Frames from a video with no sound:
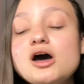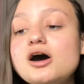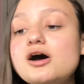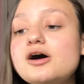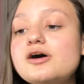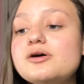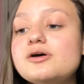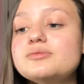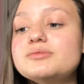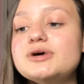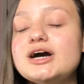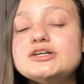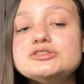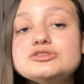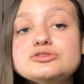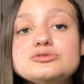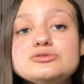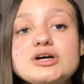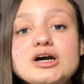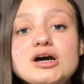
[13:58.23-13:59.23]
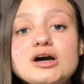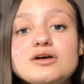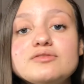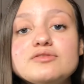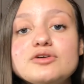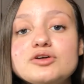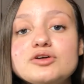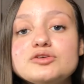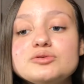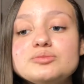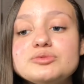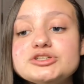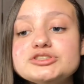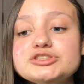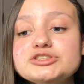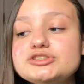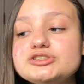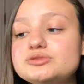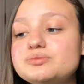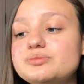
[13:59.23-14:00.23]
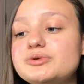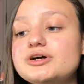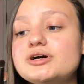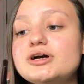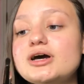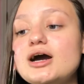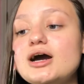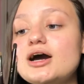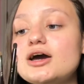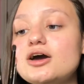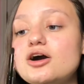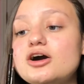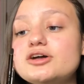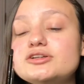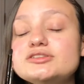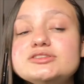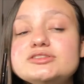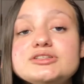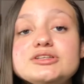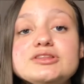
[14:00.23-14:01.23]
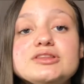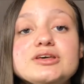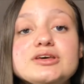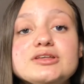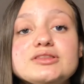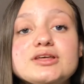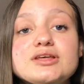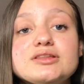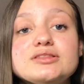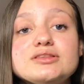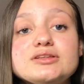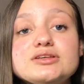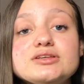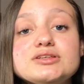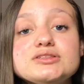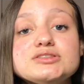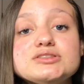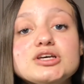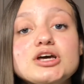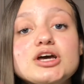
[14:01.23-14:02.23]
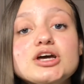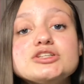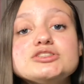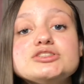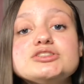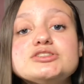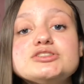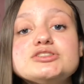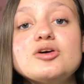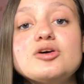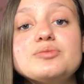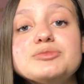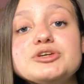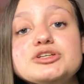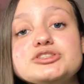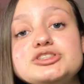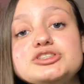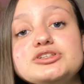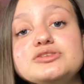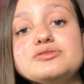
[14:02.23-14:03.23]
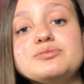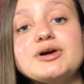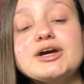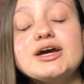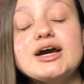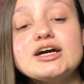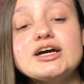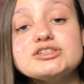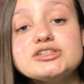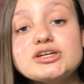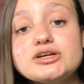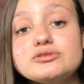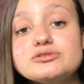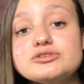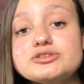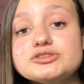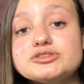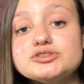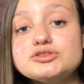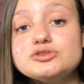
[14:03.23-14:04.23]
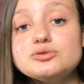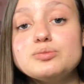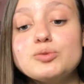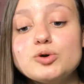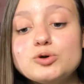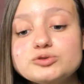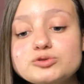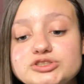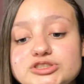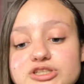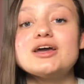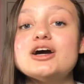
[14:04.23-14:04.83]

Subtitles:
I do have other brushes, but I honestly think that these just me achieve my eyeshadow looks the most.